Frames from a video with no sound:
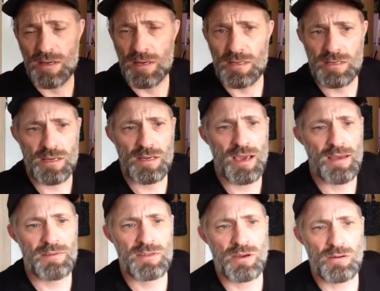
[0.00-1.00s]
So you have
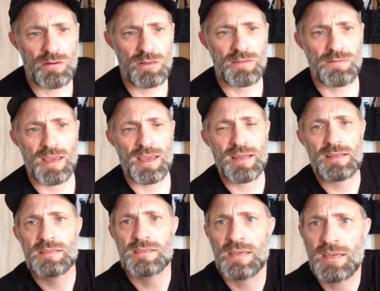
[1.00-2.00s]
a total of
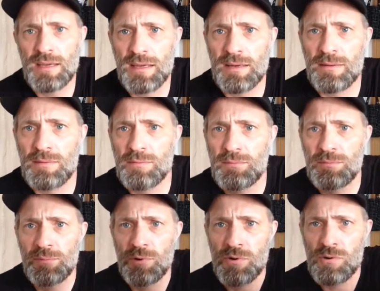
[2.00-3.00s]
18
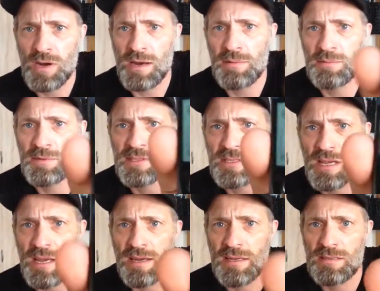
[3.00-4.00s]
programmable
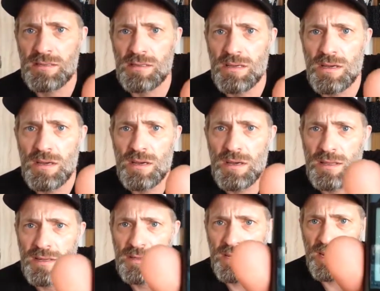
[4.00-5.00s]
settings
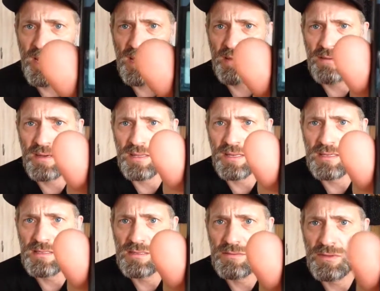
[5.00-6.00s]
that you can have on
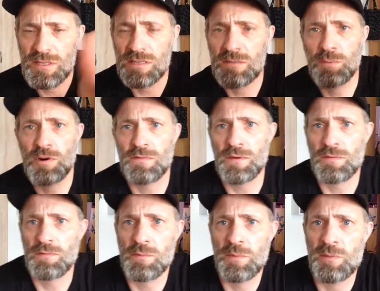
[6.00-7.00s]
this, which is perfect
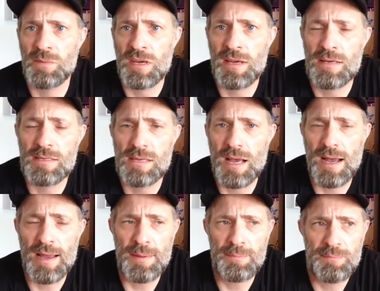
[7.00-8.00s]
for me because
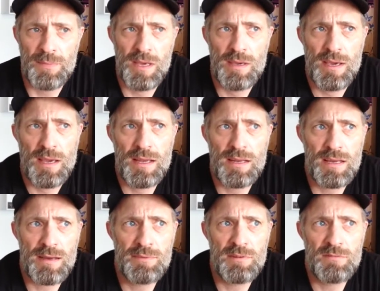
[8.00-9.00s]
I'm in a
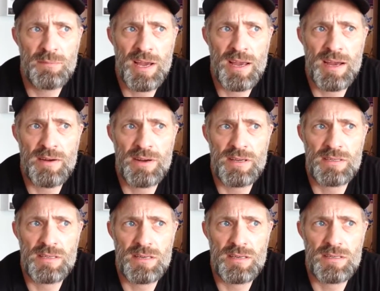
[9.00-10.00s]
couple of my areas
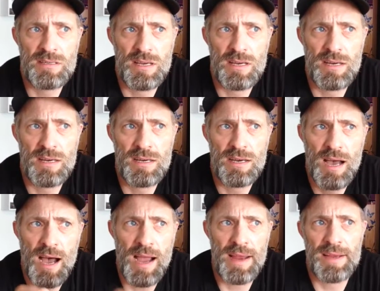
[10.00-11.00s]
there's
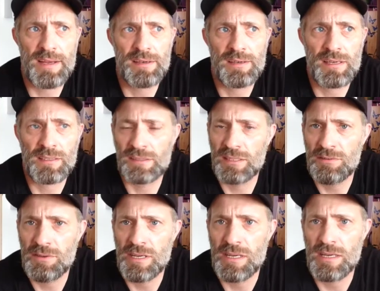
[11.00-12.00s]
high
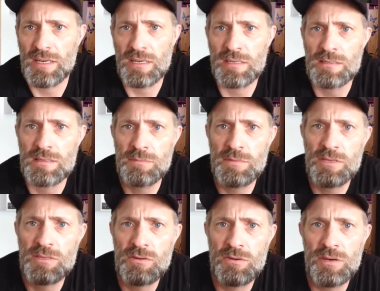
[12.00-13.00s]
conductivity in some of the
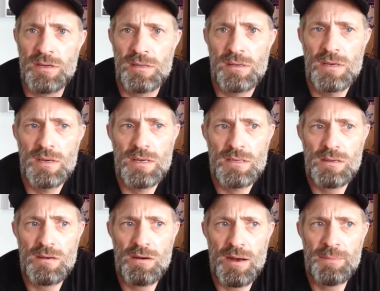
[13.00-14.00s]
soil,
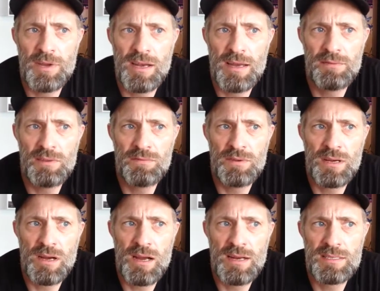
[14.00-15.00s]
so I'm gonna have to
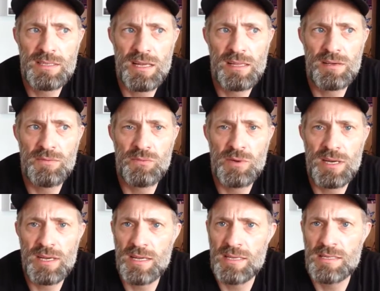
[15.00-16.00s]
figure out exactly what
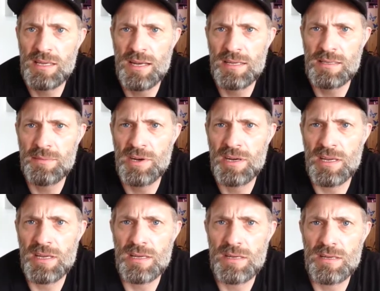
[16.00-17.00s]
kind of settings I'm gonna
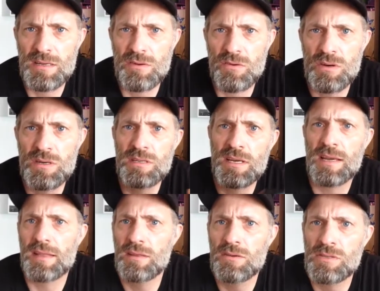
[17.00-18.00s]
need in order to
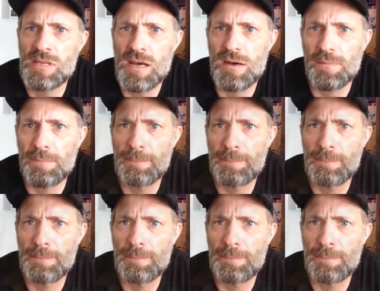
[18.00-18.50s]
cut those out.